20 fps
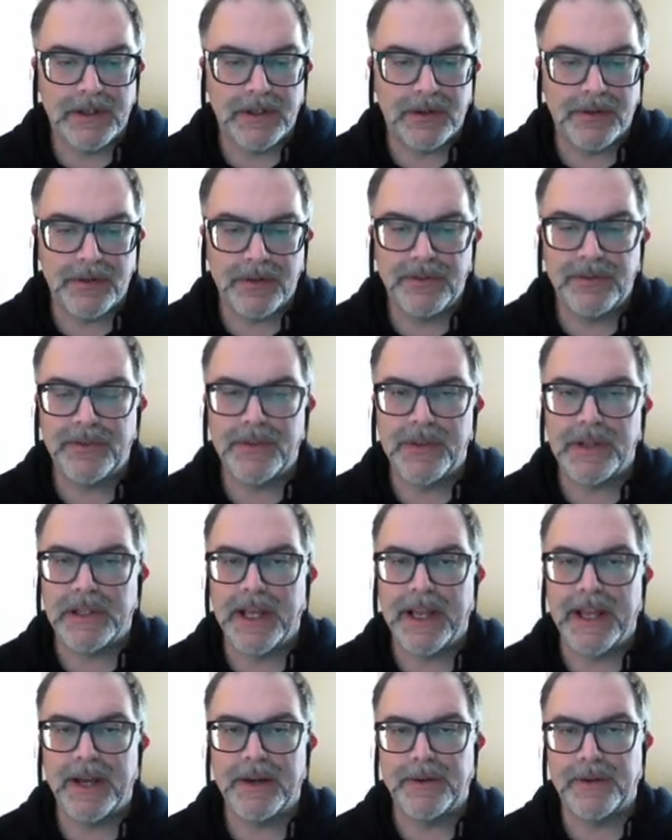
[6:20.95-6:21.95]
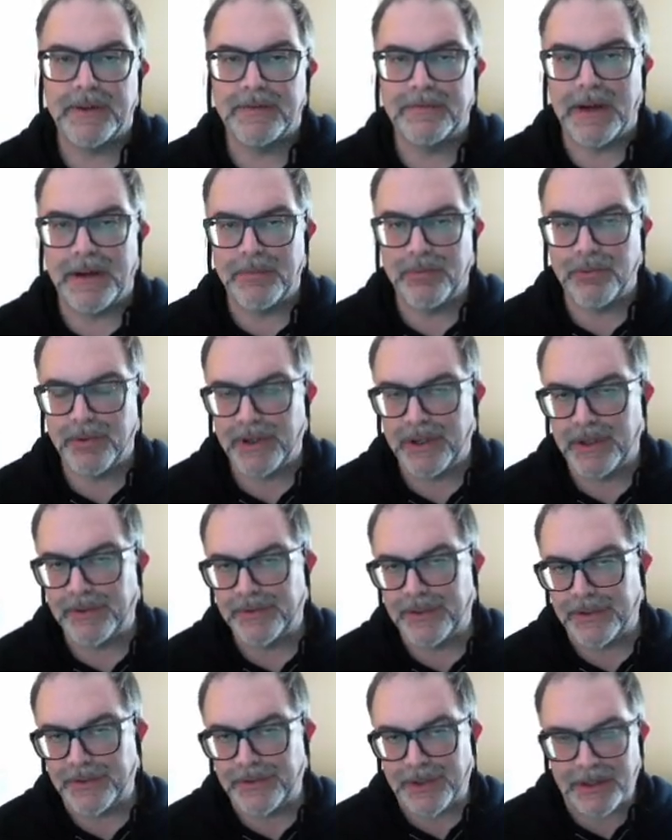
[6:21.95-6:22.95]
Now this is the layout of my
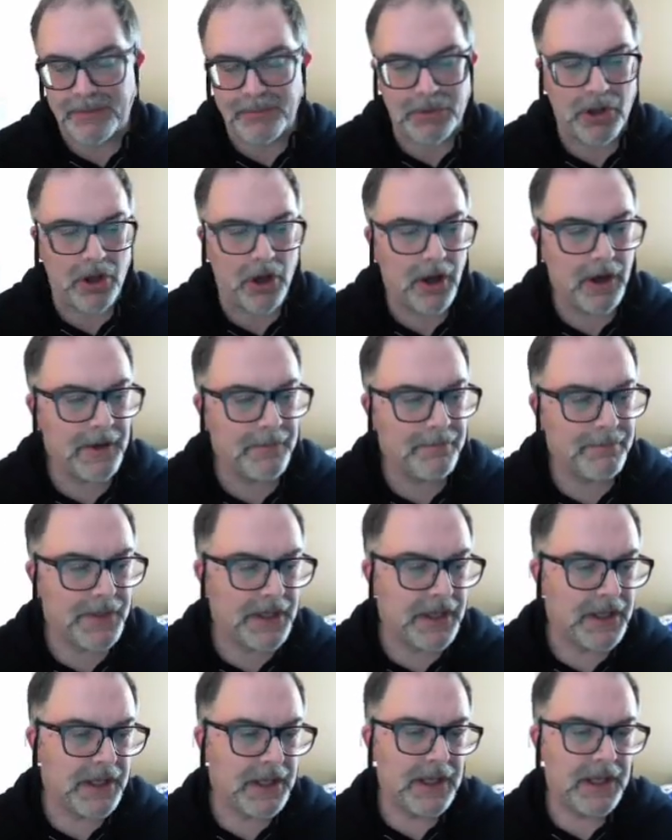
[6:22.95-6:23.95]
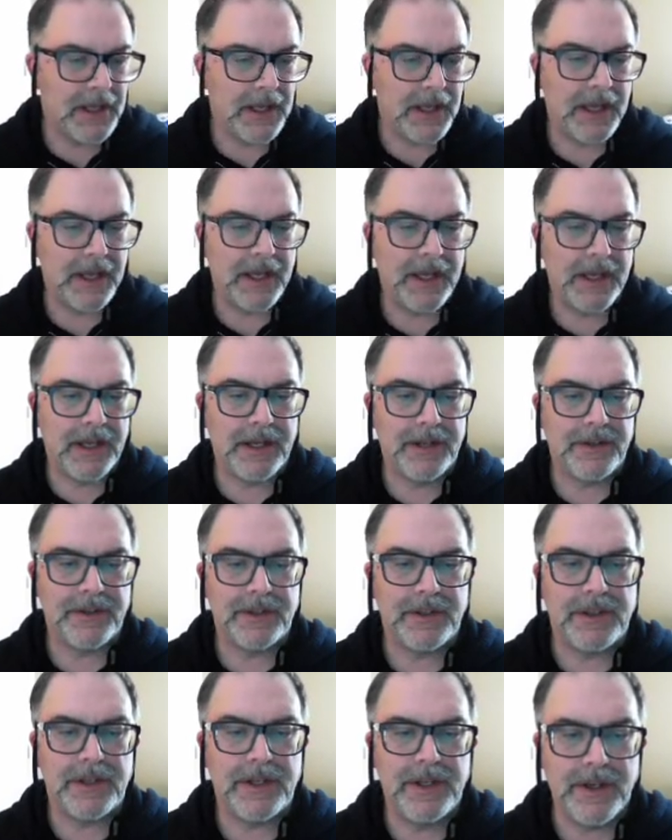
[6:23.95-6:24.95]
pre-existing blog, and
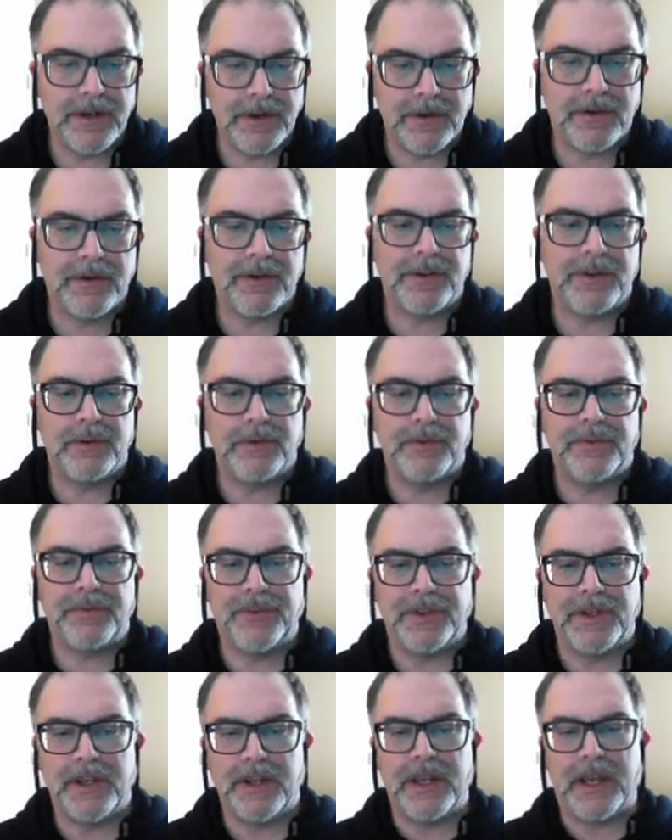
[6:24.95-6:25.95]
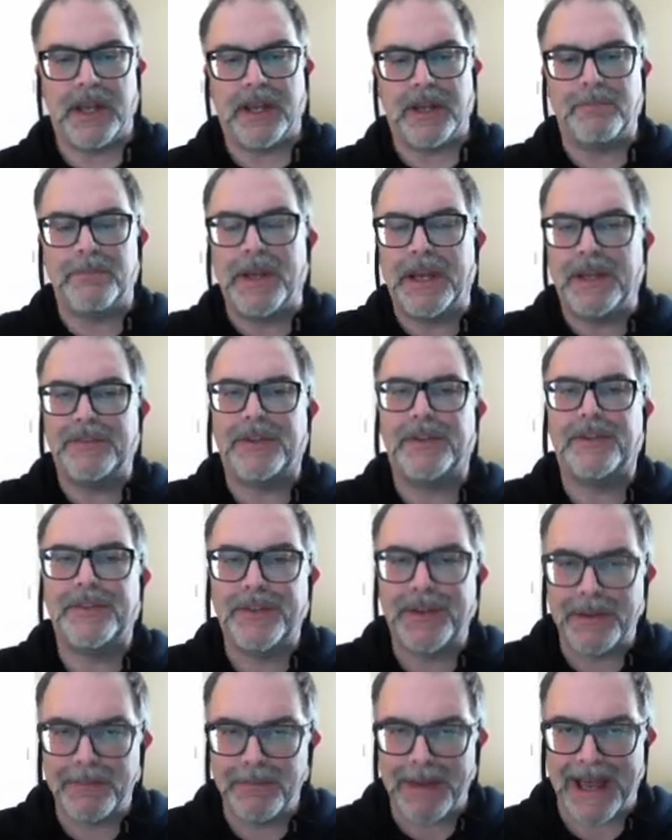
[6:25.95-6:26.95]
here you see a basic
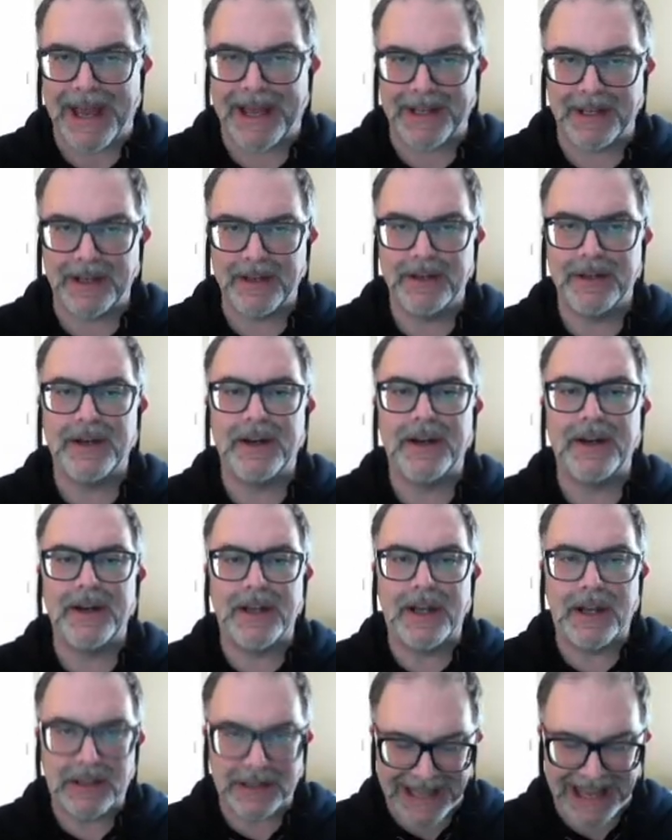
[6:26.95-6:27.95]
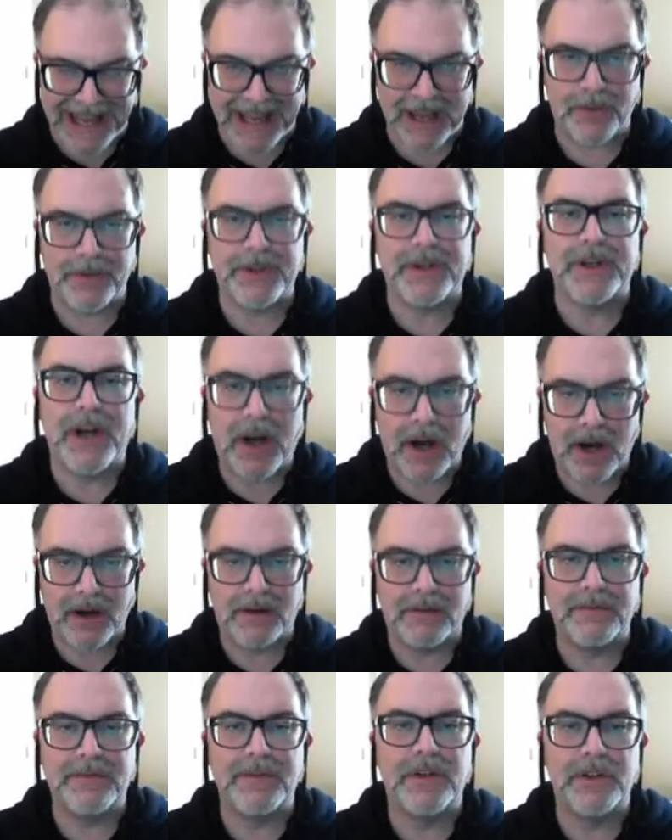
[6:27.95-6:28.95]
schematic layout
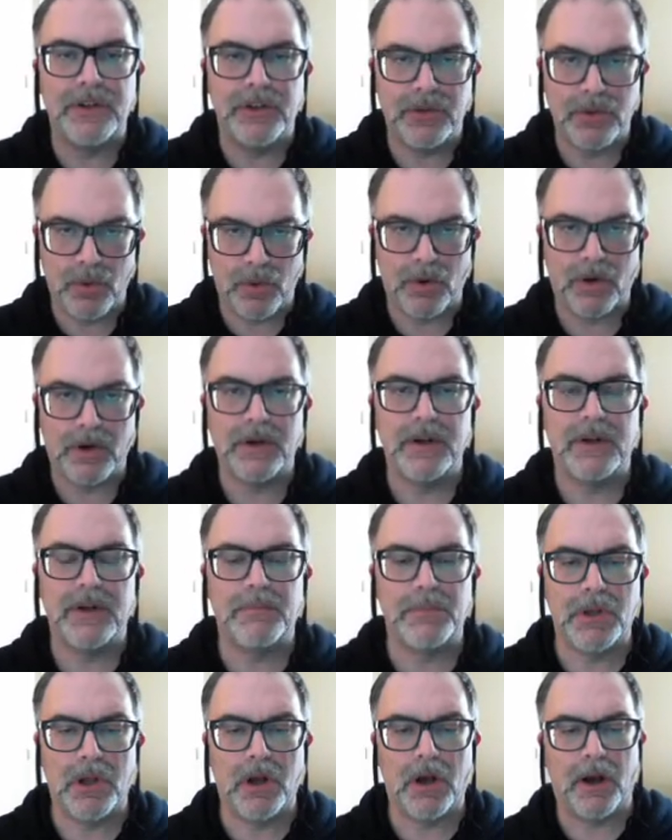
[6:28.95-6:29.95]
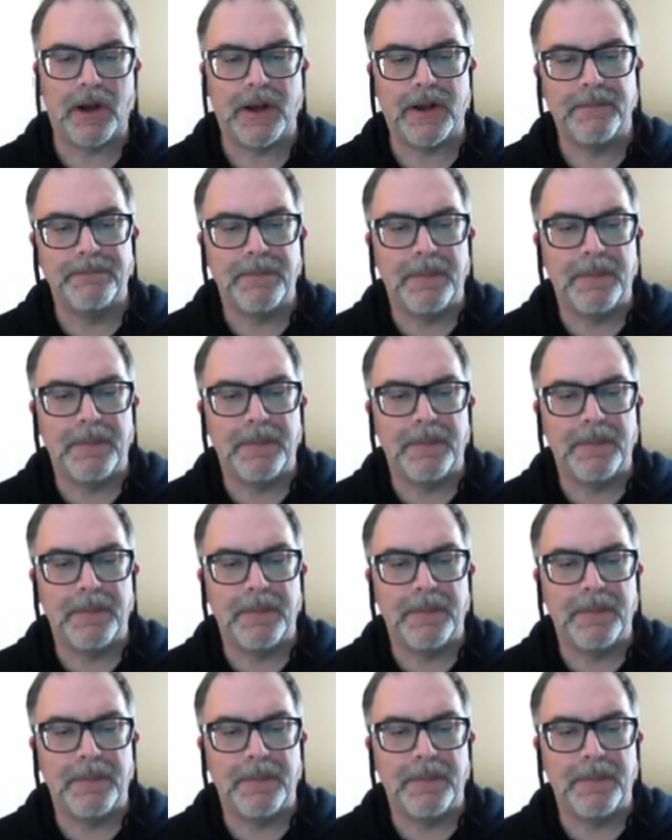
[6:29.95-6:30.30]
of your blog.